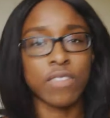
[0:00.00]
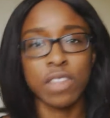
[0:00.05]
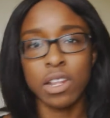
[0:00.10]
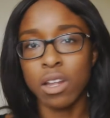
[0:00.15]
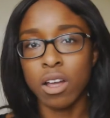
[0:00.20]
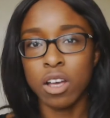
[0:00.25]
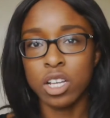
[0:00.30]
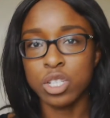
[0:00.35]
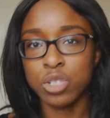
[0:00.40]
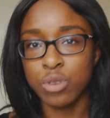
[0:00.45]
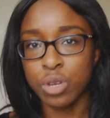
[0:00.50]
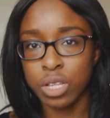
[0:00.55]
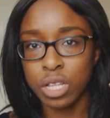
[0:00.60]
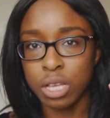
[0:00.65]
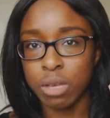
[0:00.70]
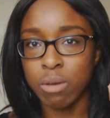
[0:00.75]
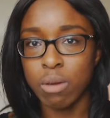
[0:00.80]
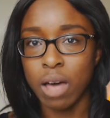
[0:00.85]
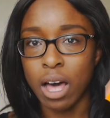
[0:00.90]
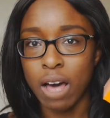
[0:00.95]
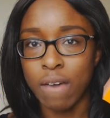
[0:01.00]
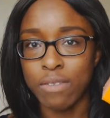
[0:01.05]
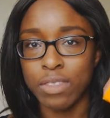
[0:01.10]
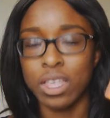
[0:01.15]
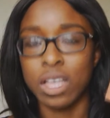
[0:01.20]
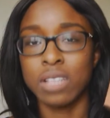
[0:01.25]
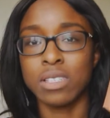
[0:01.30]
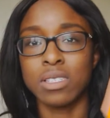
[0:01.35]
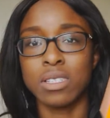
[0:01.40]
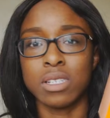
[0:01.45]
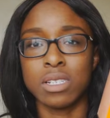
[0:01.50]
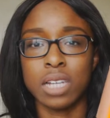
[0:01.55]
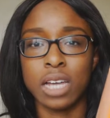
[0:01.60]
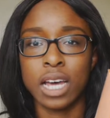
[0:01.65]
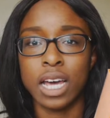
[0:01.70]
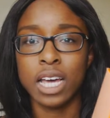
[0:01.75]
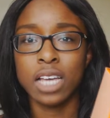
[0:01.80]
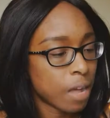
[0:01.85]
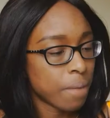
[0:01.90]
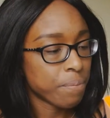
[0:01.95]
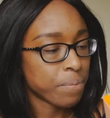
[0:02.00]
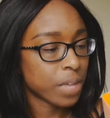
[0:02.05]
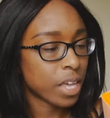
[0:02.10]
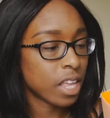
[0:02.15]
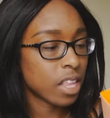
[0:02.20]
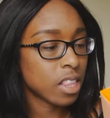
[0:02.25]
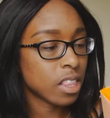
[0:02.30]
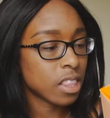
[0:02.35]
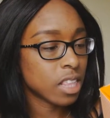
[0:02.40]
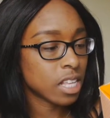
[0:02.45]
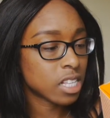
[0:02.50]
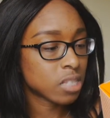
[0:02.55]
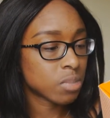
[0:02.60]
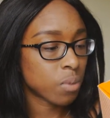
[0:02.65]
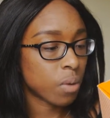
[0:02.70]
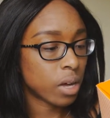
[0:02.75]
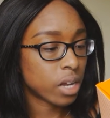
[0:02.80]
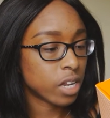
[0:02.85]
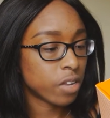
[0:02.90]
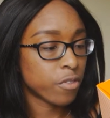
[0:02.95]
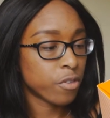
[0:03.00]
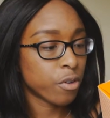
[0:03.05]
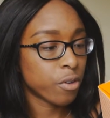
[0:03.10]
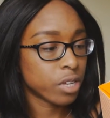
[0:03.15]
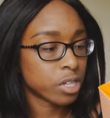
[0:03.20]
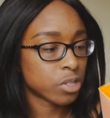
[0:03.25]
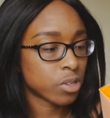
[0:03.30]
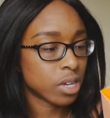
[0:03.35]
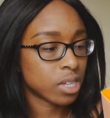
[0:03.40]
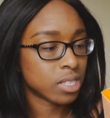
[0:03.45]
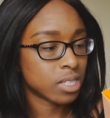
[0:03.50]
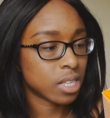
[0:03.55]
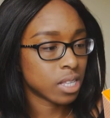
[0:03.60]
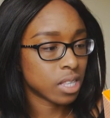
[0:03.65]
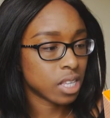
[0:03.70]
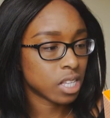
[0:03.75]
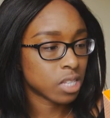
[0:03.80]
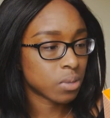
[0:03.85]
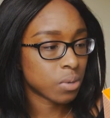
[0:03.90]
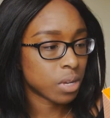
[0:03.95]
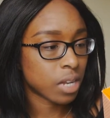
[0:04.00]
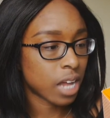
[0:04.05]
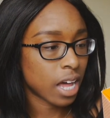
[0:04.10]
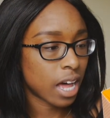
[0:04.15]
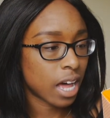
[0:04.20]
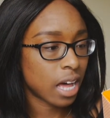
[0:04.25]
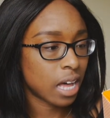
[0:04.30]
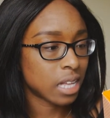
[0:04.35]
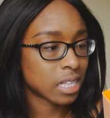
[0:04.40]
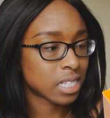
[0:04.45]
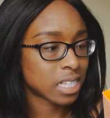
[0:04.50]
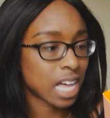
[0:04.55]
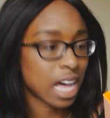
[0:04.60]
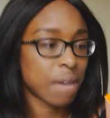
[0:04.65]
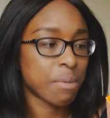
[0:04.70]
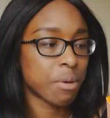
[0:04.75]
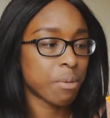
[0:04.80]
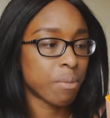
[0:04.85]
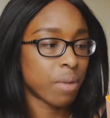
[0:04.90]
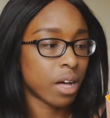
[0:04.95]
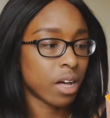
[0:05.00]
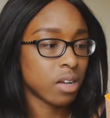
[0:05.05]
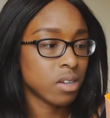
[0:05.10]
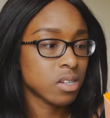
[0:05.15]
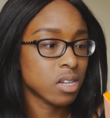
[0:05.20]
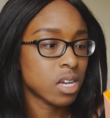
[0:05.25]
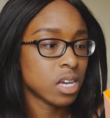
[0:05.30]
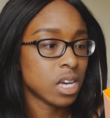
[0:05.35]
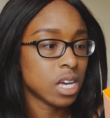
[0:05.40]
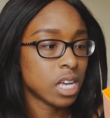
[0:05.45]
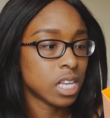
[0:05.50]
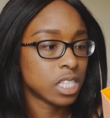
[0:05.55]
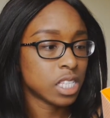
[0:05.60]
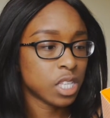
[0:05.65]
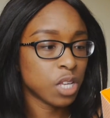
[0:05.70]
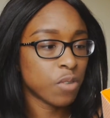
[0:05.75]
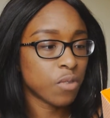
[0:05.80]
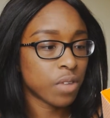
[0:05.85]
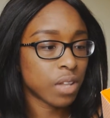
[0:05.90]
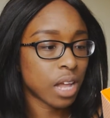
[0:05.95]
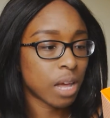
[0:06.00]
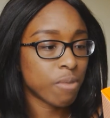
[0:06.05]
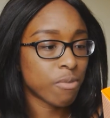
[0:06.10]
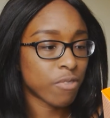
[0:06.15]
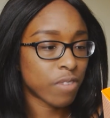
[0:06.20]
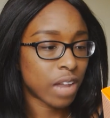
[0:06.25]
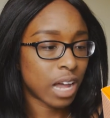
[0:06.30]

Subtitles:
of the last drink that you have at the end of the day. In this one, if you're interested, this one has chamomile, silver lime